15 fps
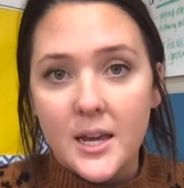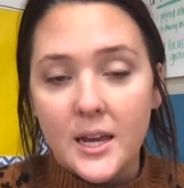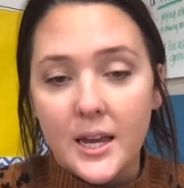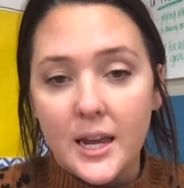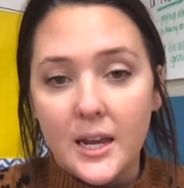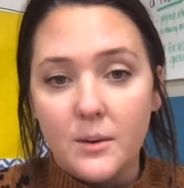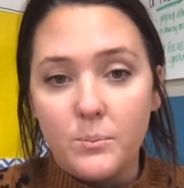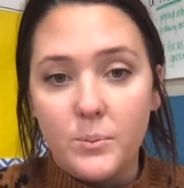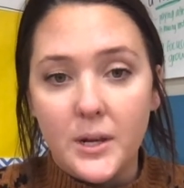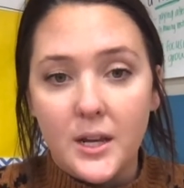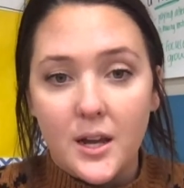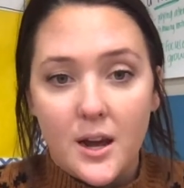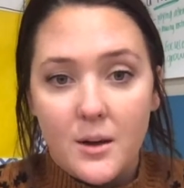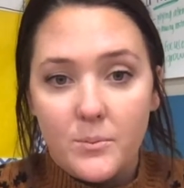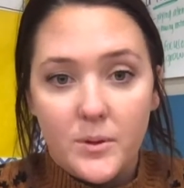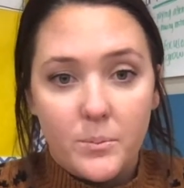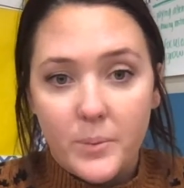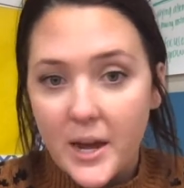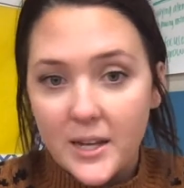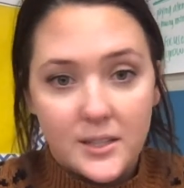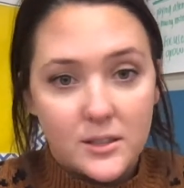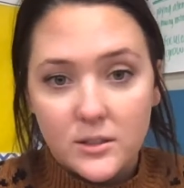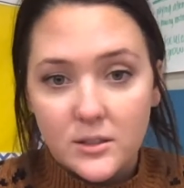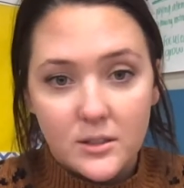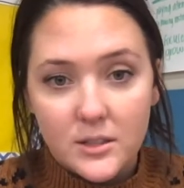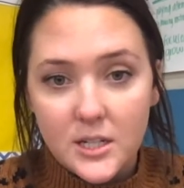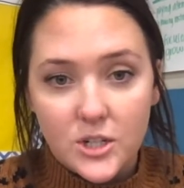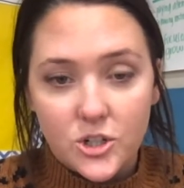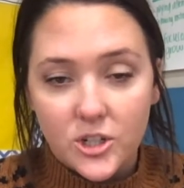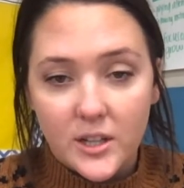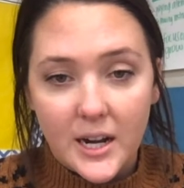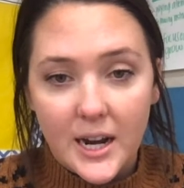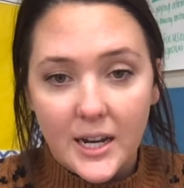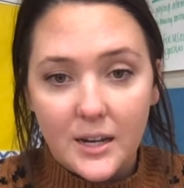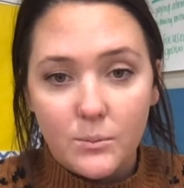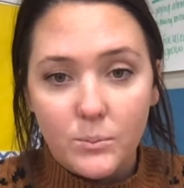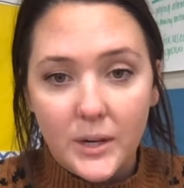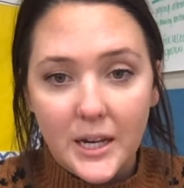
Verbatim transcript: and become the best teacher that I can